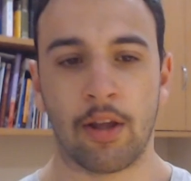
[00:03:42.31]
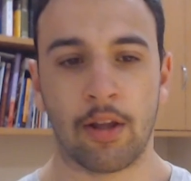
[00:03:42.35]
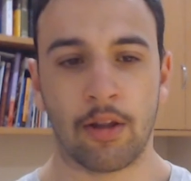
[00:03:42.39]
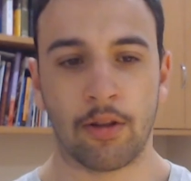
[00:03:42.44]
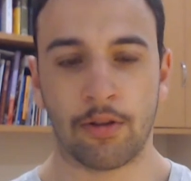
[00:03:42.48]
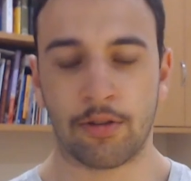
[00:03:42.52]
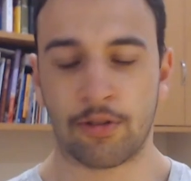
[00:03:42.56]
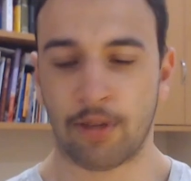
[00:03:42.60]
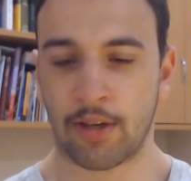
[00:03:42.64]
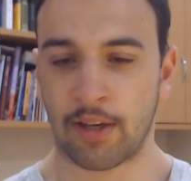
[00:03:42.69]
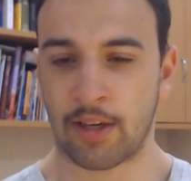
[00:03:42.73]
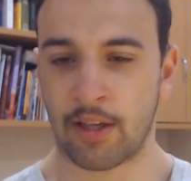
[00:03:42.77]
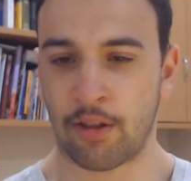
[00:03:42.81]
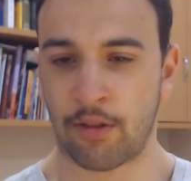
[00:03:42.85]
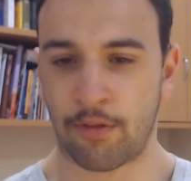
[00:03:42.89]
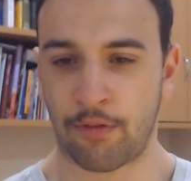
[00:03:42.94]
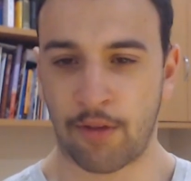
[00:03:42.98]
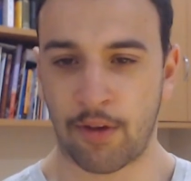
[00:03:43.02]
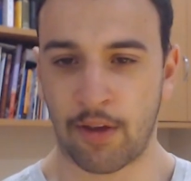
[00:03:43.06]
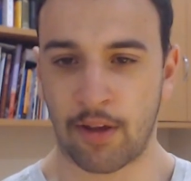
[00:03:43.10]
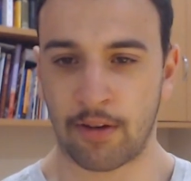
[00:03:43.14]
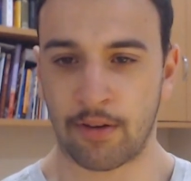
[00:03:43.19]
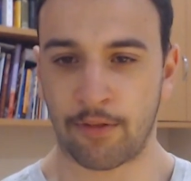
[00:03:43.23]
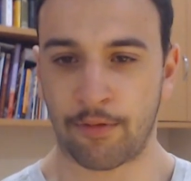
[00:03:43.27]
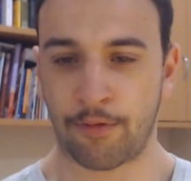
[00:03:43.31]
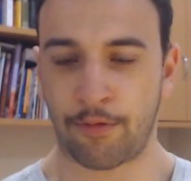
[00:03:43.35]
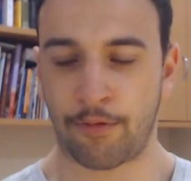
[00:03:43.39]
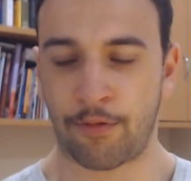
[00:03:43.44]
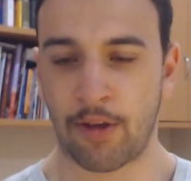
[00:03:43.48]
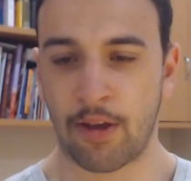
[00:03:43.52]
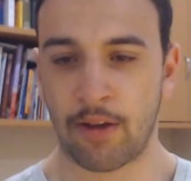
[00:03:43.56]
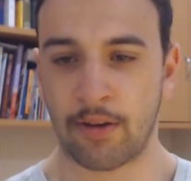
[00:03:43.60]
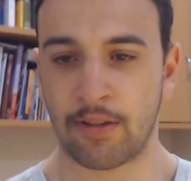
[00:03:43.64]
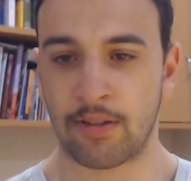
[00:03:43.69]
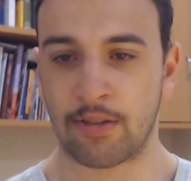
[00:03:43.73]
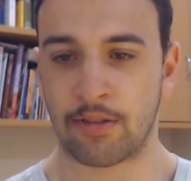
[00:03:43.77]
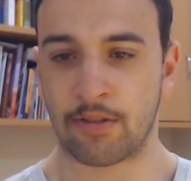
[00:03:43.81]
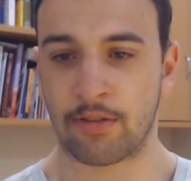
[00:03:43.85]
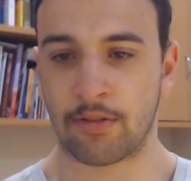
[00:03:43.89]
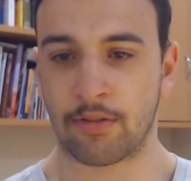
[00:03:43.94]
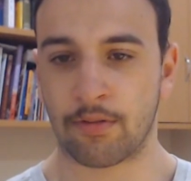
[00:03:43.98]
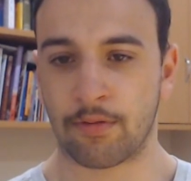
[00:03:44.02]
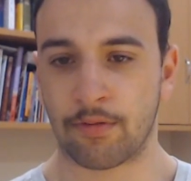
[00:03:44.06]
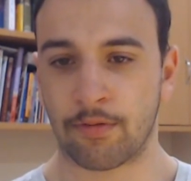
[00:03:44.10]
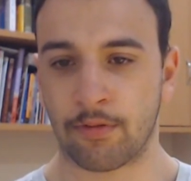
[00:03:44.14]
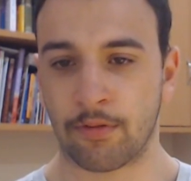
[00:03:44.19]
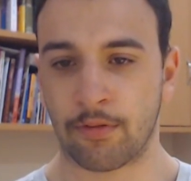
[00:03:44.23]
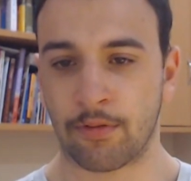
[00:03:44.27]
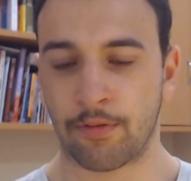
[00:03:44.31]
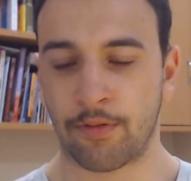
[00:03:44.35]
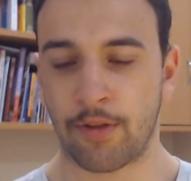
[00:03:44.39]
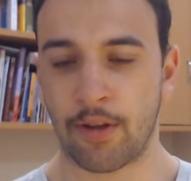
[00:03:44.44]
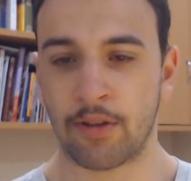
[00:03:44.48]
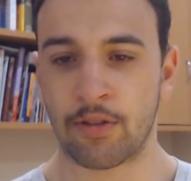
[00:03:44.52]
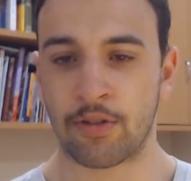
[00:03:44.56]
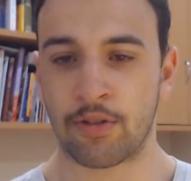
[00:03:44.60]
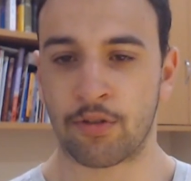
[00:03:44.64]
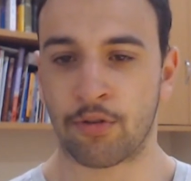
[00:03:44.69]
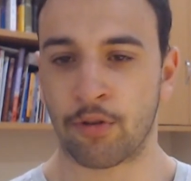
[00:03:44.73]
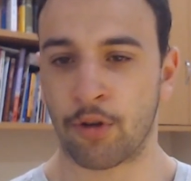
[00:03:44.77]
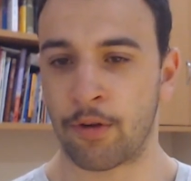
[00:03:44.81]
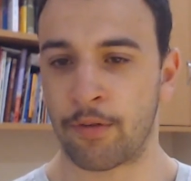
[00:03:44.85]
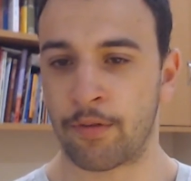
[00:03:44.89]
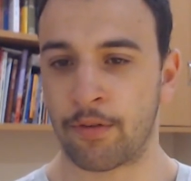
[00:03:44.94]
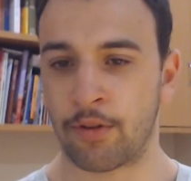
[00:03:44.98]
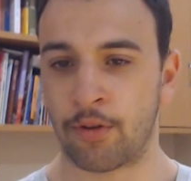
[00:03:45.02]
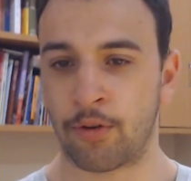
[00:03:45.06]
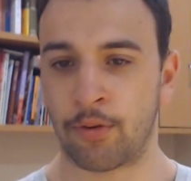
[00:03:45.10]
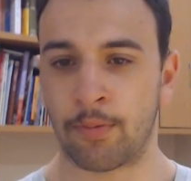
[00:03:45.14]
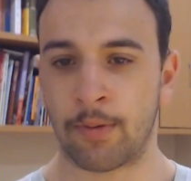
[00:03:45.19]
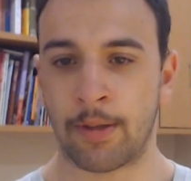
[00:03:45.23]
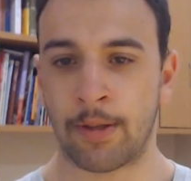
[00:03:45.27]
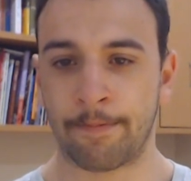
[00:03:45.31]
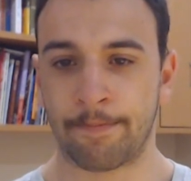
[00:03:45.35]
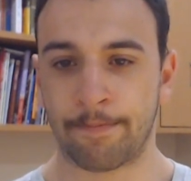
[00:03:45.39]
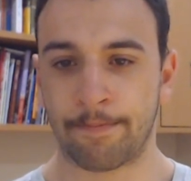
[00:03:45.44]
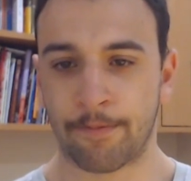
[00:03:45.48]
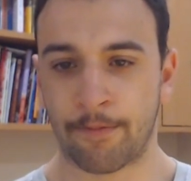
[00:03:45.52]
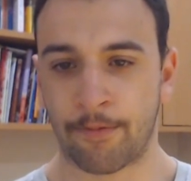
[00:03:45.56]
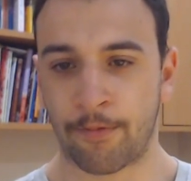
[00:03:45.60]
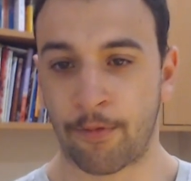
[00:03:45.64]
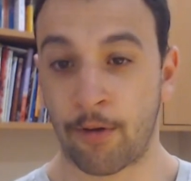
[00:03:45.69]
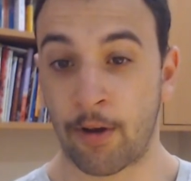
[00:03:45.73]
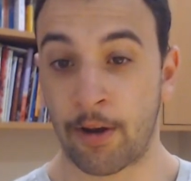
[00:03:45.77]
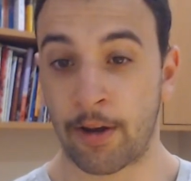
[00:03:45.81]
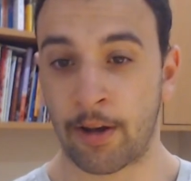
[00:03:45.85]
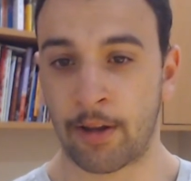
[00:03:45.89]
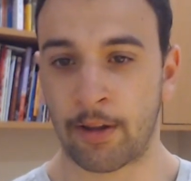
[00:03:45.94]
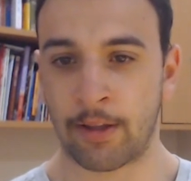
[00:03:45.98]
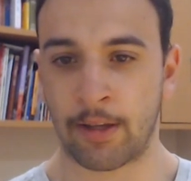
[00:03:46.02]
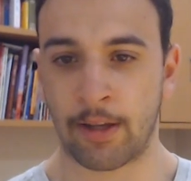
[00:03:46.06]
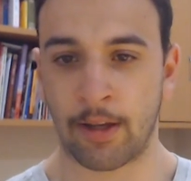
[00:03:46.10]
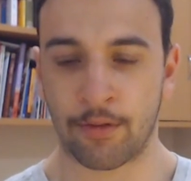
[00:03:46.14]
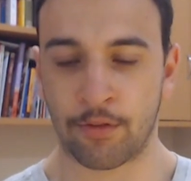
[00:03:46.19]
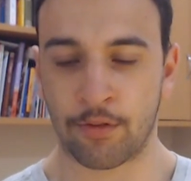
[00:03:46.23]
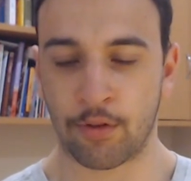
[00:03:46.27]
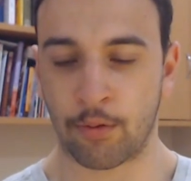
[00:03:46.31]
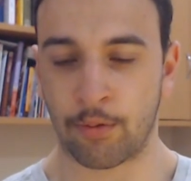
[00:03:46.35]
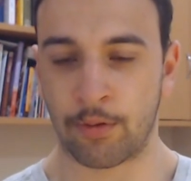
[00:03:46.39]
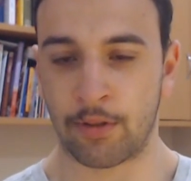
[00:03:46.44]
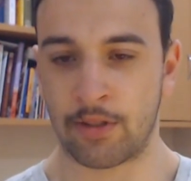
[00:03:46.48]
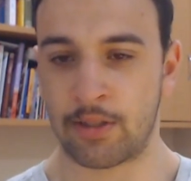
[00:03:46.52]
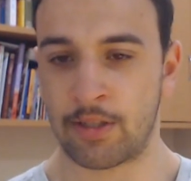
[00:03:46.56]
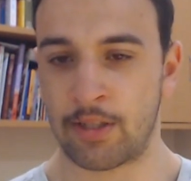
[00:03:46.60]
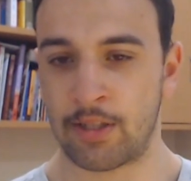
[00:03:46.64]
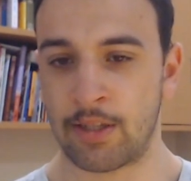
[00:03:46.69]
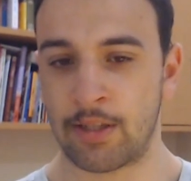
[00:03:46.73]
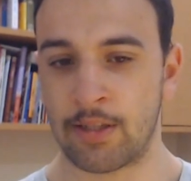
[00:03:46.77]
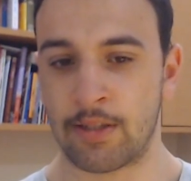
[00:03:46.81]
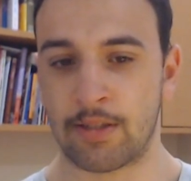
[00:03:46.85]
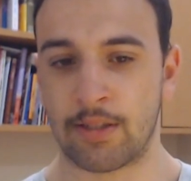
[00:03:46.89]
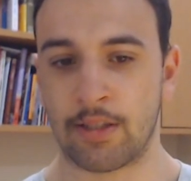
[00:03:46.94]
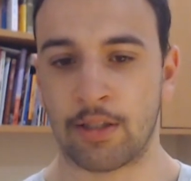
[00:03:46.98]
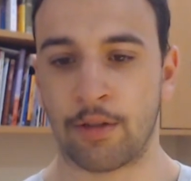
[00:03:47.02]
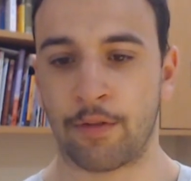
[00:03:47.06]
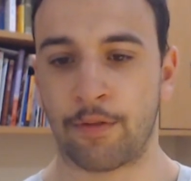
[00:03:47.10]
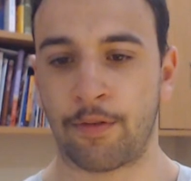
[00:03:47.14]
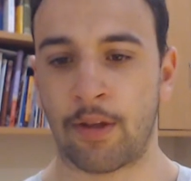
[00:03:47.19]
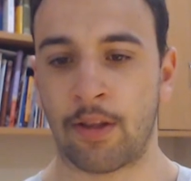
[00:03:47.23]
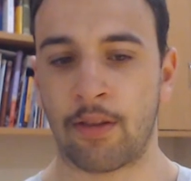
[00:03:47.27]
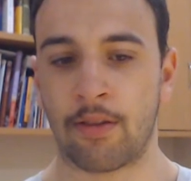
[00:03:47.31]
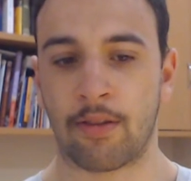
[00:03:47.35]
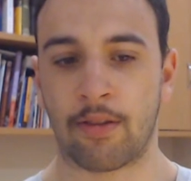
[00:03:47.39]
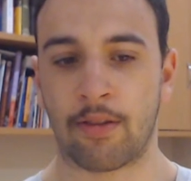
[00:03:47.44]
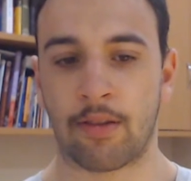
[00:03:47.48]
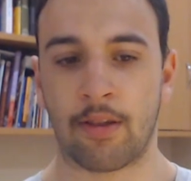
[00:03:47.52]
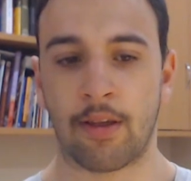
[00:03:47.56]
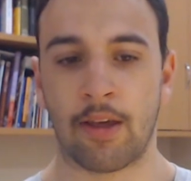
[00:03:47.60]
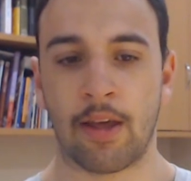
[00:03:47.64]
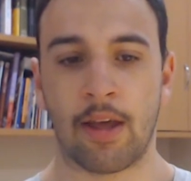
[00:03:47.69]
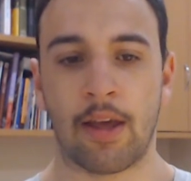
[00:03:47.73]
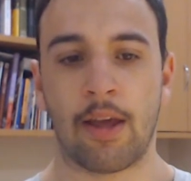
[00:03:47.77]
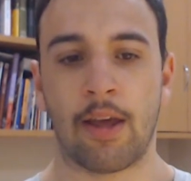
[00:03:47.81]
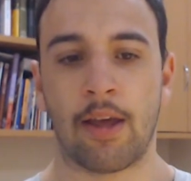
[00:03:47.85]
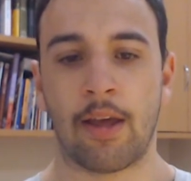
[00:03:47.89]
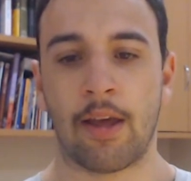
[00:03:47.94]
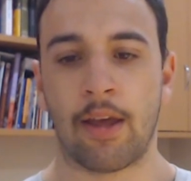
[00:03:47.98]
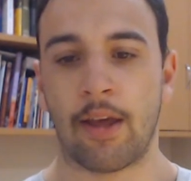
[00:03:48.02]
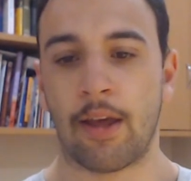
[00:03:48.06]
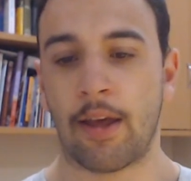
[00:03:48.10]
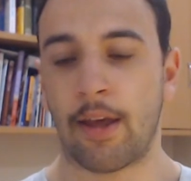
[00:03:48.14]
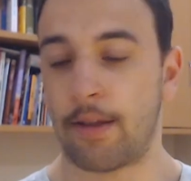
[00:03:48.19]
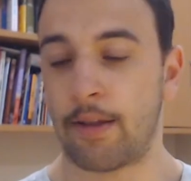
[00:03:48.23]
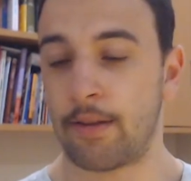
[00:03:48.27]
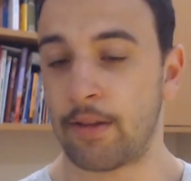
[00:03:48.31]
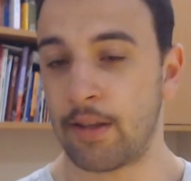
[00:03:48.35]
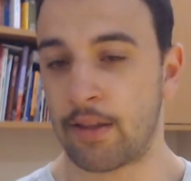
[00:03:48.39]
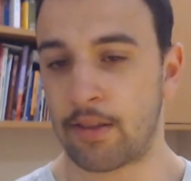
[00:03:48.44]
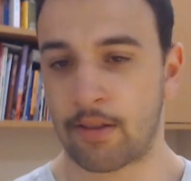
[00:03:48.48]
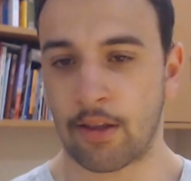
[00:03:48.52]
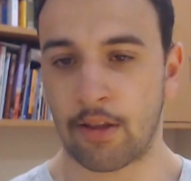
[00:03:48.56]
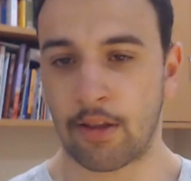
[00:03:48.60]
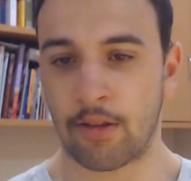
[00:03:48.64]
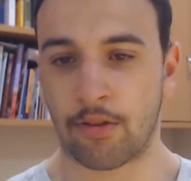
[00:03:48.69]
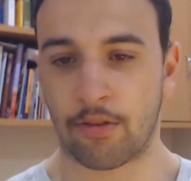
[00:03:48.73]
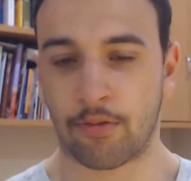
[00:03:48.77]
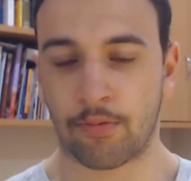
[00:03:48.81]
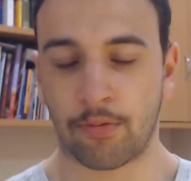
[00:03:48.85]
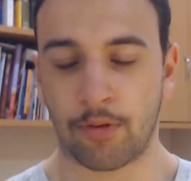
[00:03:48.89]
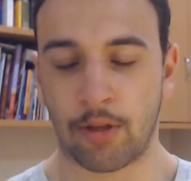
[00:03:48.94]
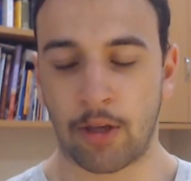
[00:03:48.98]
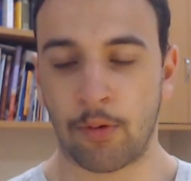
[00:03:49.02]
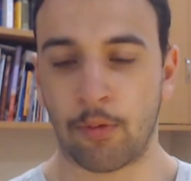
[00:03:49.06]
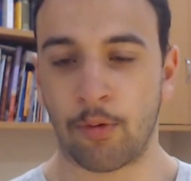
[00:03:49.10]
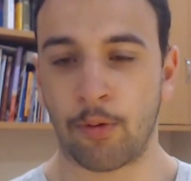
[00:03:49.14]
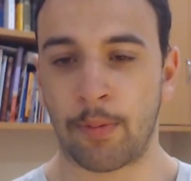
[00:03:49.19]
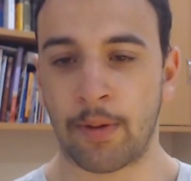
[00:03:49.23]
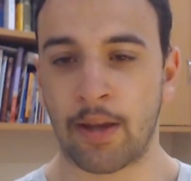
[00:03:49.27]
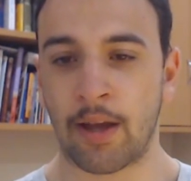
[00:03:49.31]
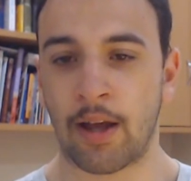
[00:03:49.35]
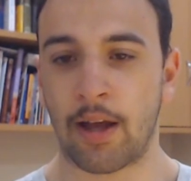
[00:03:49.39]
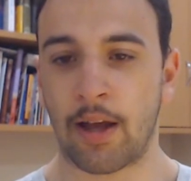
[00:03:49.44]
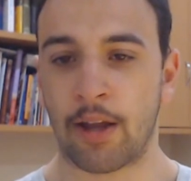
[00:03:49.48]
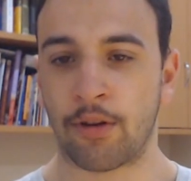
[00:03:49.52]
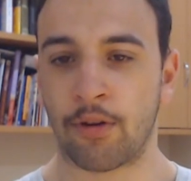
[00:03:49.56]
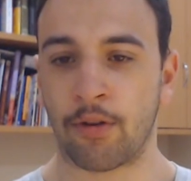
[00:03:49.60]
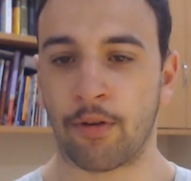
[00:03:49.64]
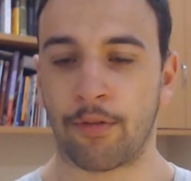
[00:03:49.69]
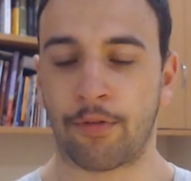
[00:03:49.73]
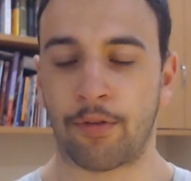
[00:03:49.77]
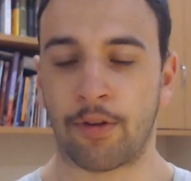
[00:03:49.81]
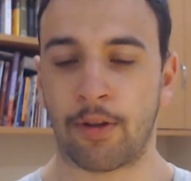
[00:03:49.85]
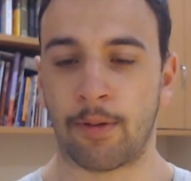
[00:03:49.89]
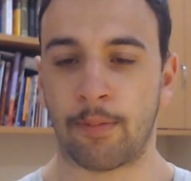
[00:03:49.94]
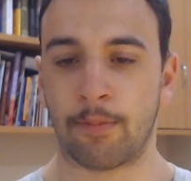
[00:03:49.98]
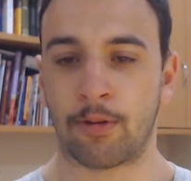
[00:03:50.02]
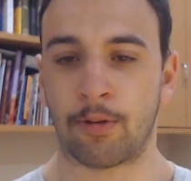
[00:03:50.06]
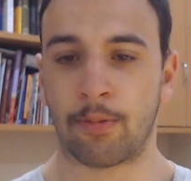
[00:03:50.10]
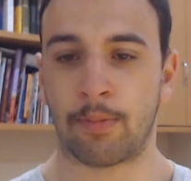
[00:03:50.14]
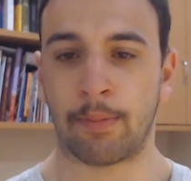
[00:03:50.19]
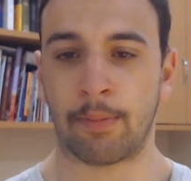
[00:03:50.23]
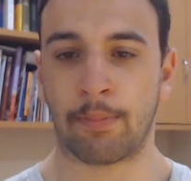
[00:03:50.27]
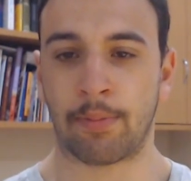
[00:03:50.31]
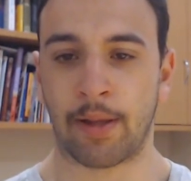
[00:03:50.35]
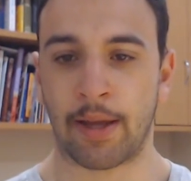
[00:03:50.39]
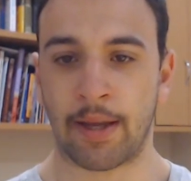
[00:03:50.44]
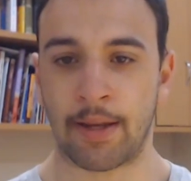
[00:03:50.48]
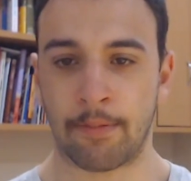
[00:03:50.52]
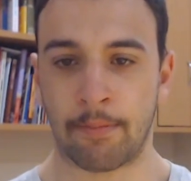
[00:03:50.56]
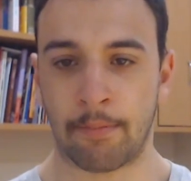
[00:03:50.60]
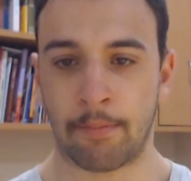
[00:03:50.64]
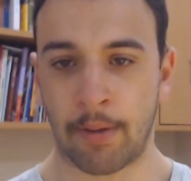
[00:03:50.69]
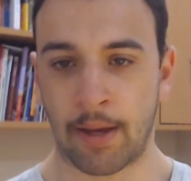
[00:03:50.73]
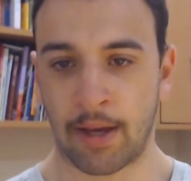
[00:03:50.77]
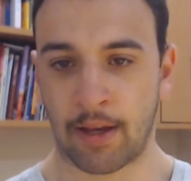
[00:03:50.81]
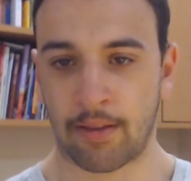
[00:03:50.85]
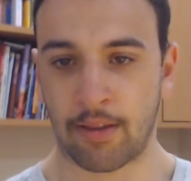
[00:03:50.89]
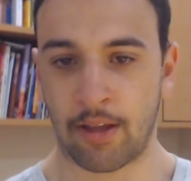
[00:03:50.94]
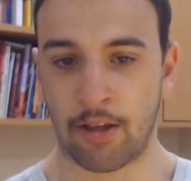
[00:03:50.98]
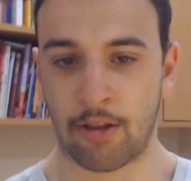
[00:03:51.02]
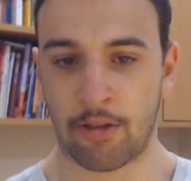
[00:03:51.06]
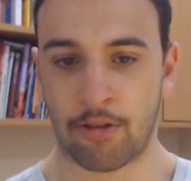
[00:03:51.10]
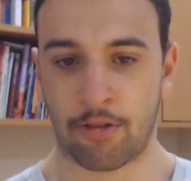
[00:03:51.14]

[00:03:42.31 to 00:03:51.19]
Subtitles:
Looks like he's found his groove a little bit finally after all these years in defence. It will be hard not for him to be played back there.